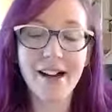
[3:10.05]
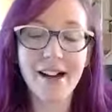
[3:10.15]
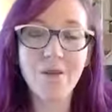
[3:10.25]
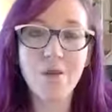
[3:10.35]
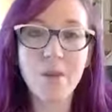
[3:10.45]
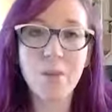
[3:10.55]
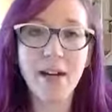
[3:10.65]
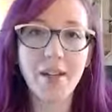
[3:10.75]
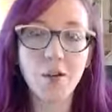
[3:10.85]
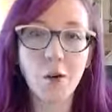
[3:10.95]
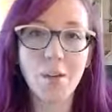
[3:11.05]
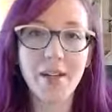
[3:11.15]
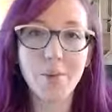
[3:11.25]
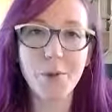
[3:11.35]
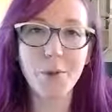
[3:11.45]
a few people had told
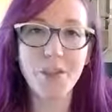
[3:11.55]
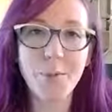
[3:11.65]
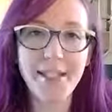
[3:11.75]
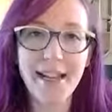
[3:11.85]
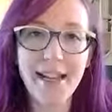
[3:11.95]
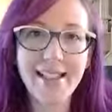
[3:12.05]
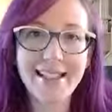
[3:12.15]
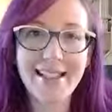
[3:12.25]
me, well, speed dating,